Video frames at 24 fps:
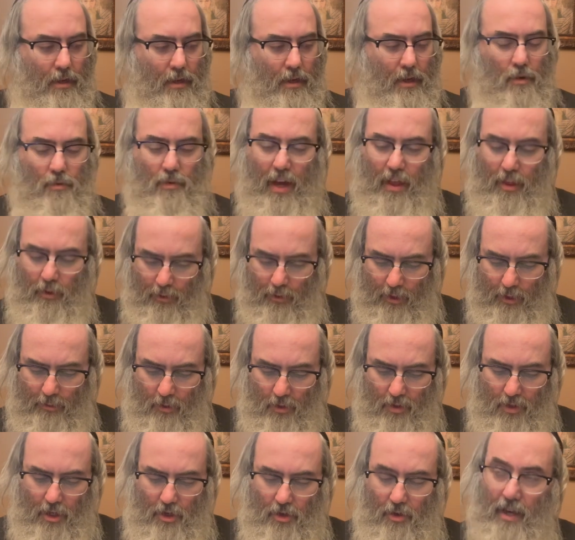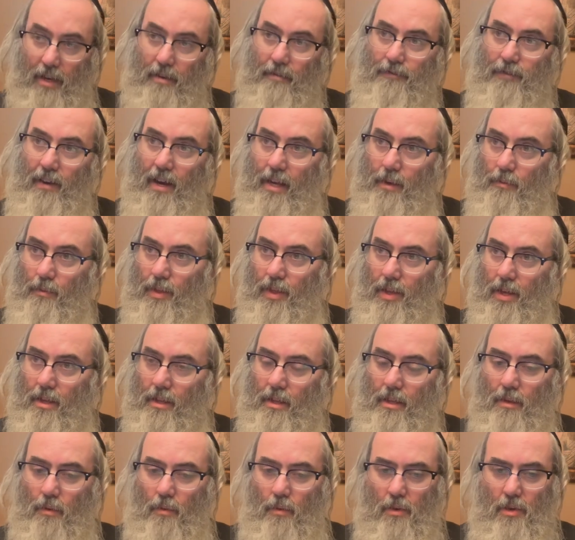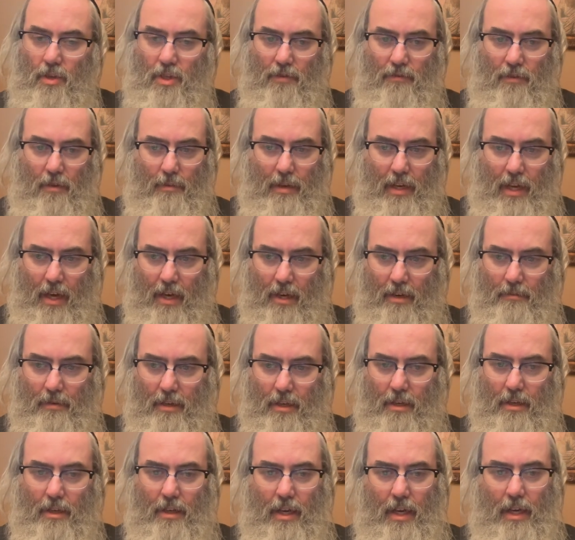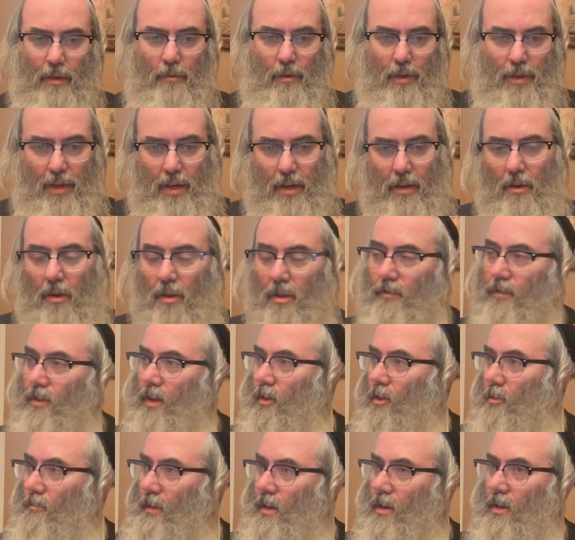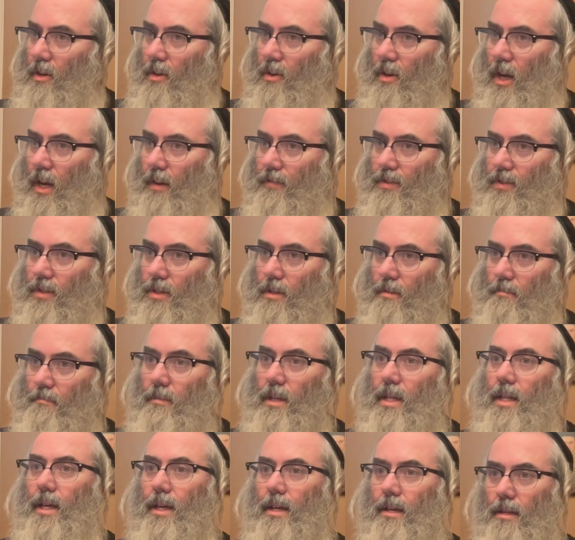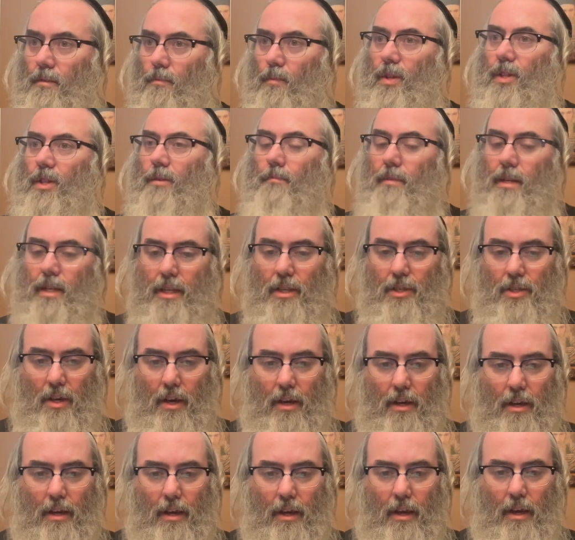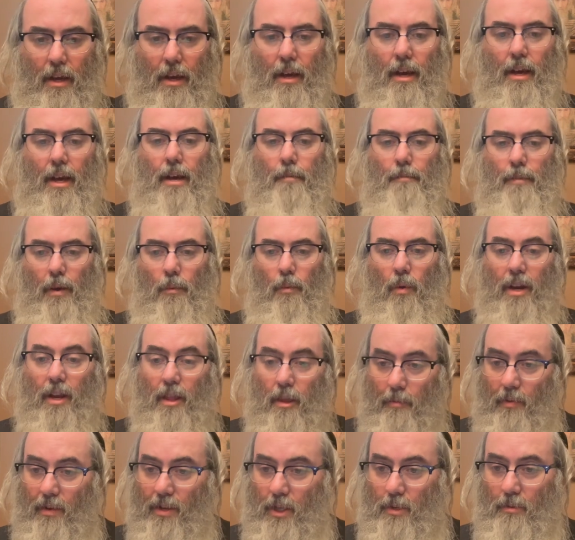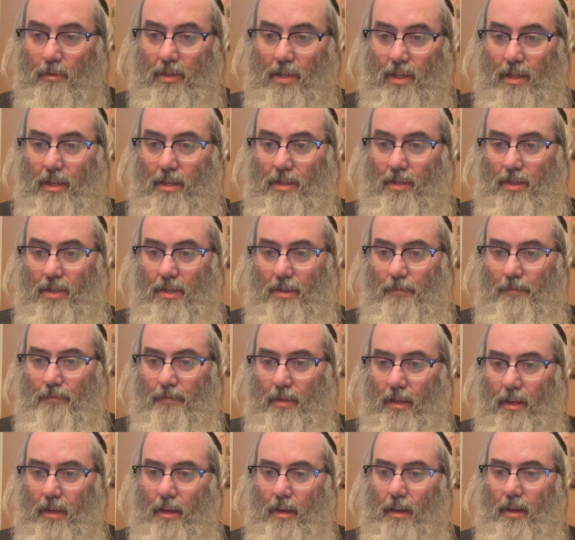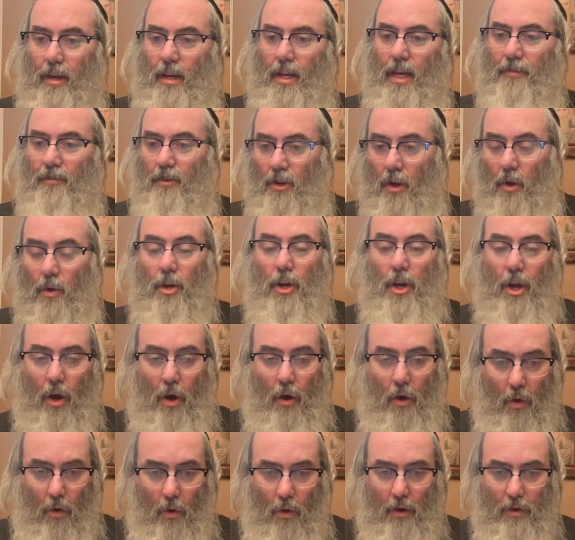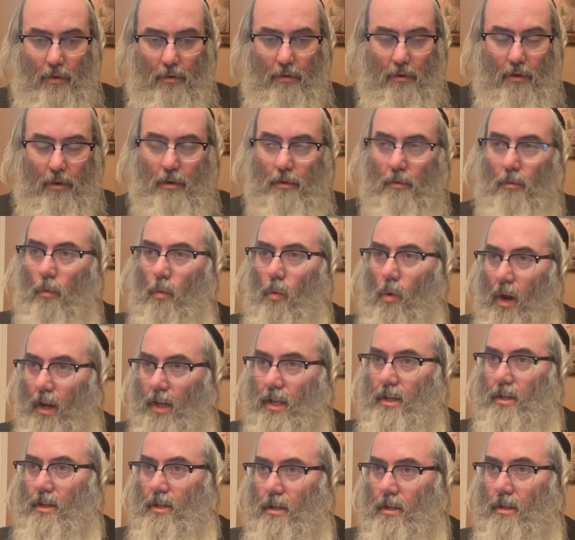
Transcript: Rather, we're supposed to try and find within the words of Rabbi Nachman and within all of the other paragraphs meaning, what the meanings are. But one of the principles is, if you don't know what